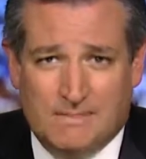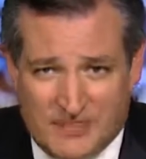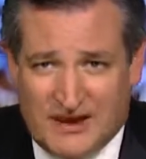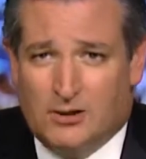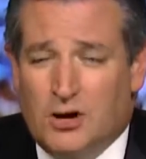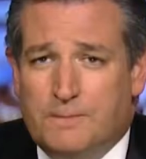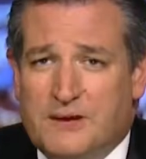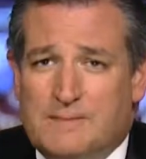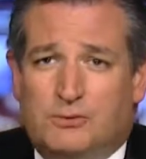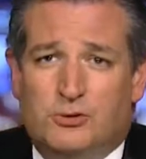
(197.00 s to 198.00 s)
There are
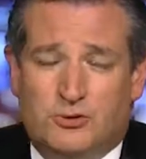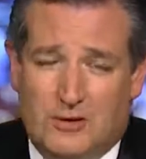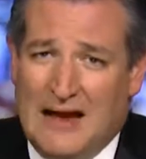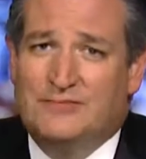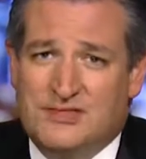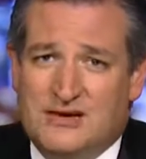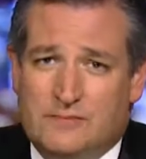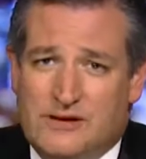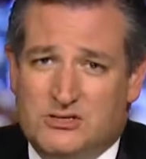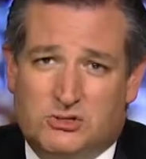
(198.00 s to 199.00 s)
people throughout the
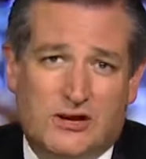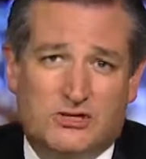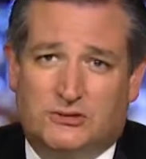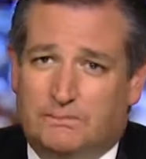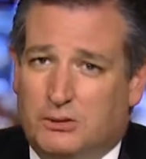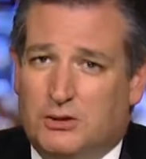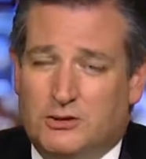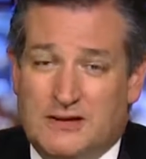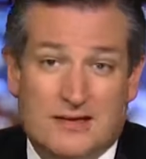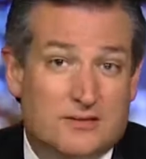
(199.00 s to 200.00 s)
administration
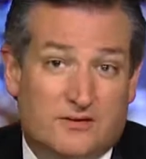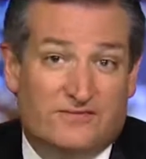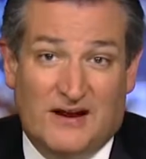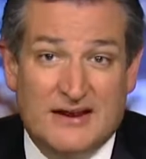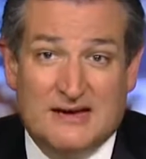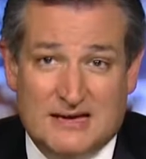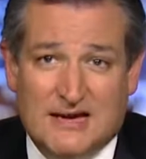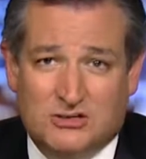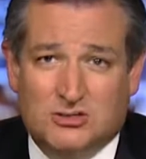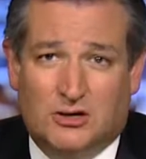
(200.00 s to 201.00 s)
burrowed in that are fighting
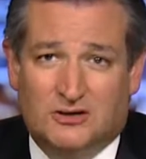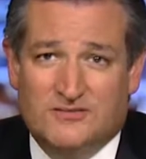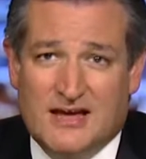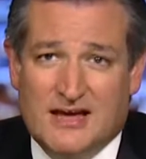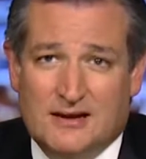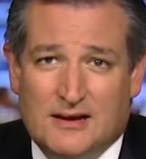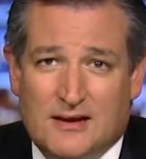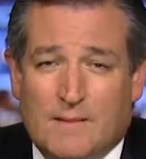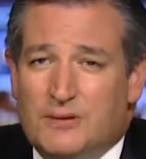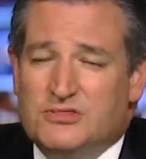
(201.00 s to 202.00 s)
against all of that.
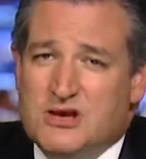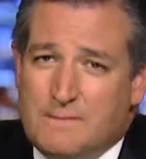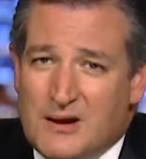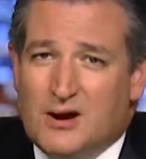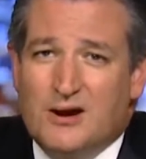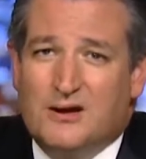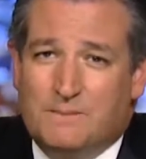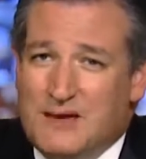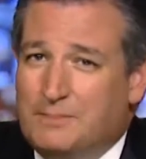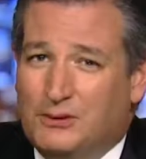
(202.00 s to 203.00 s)
But the
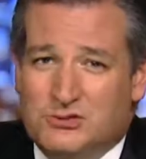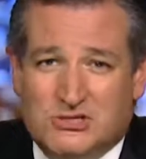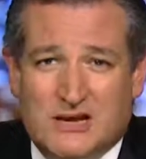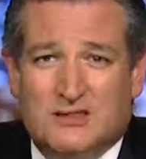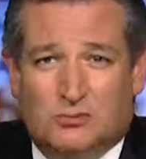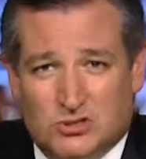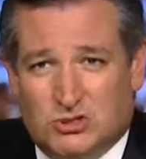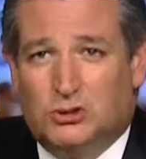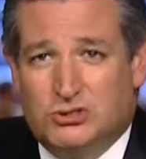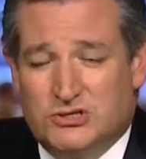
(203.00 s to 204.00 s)
American people are seeing the
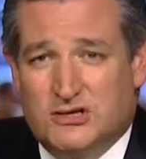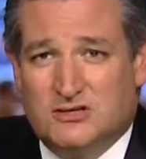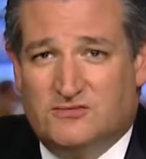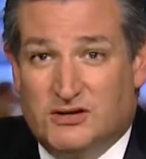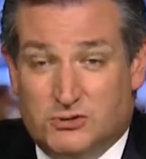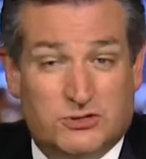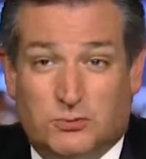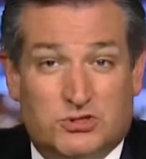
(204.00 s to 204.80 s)
results of these victories.